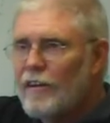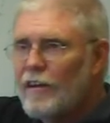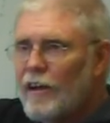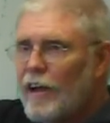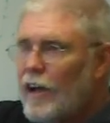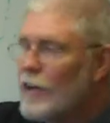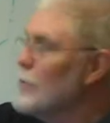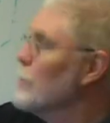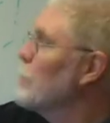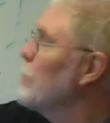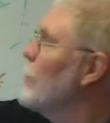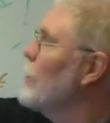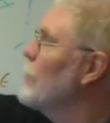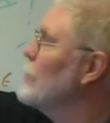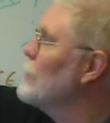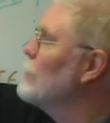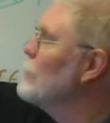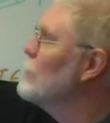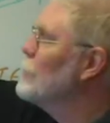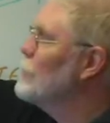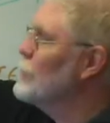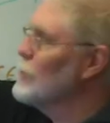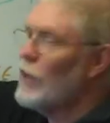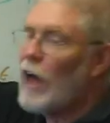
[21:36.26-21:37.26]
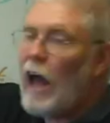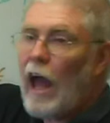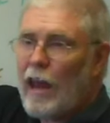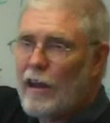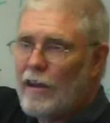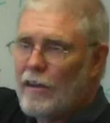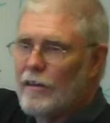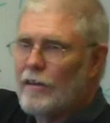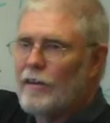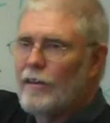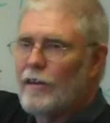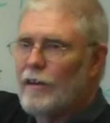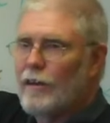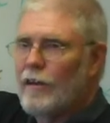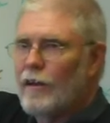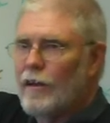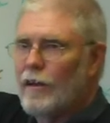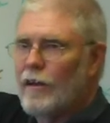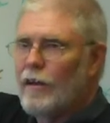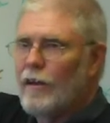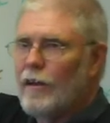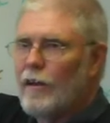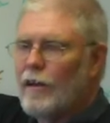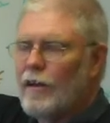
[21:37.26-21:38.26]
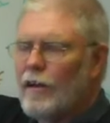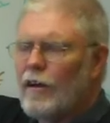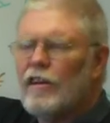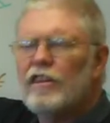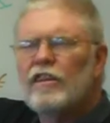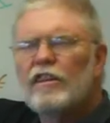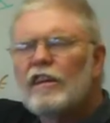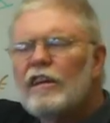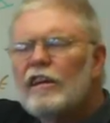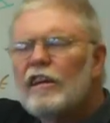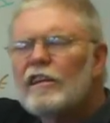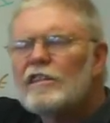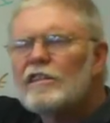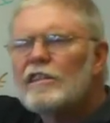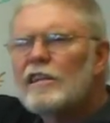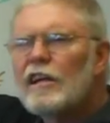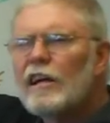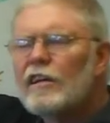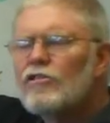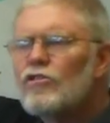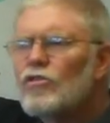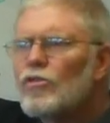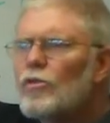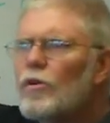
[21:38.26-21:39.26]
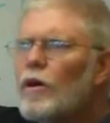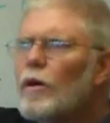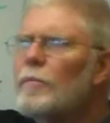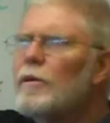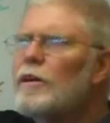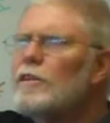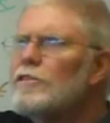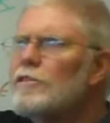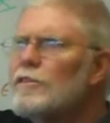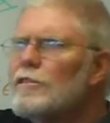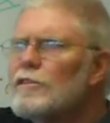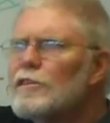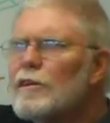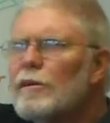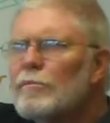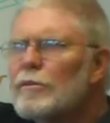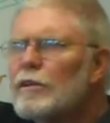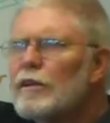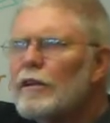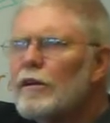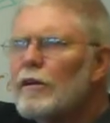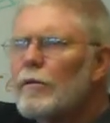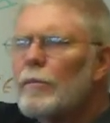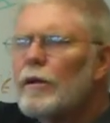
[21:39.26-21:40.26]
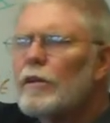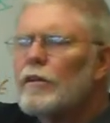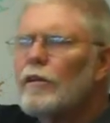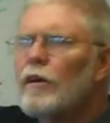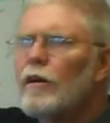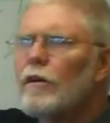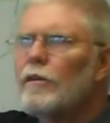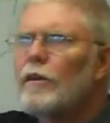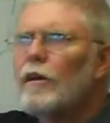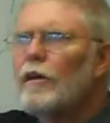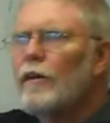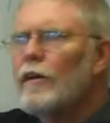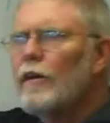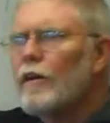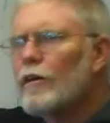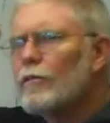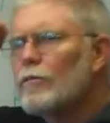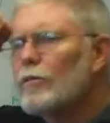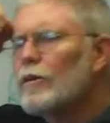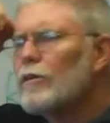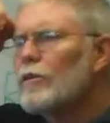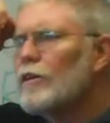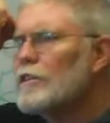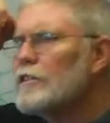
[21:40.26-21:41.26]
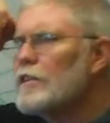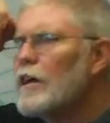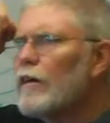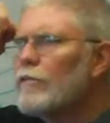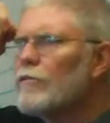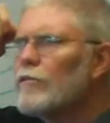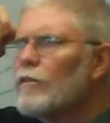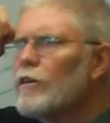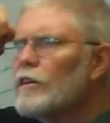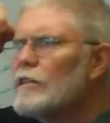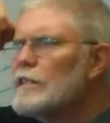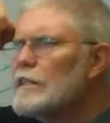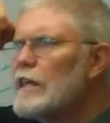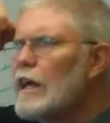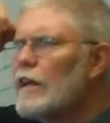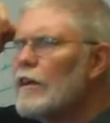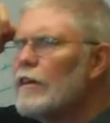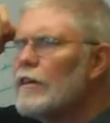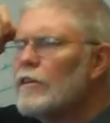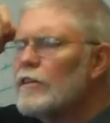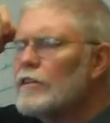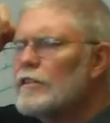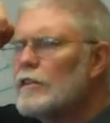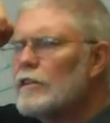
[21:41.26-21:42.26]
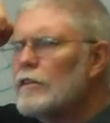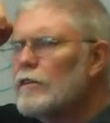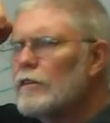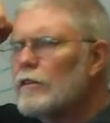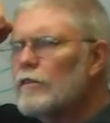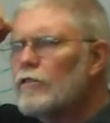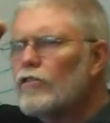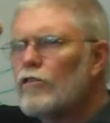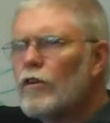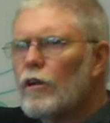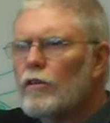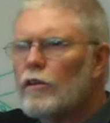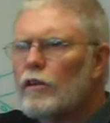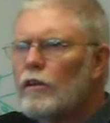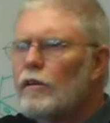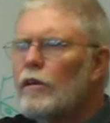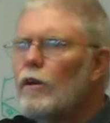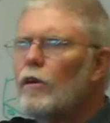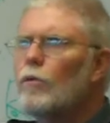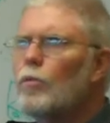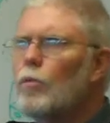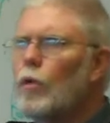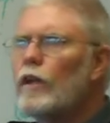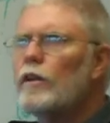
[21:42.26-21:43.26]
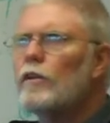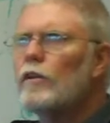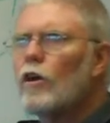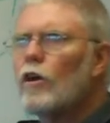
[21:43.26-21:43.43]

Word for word: as opposed to just that. I think yesterday too I mentioned something and I, meant, I, I realized after I'd said it, I said that, you know, the, when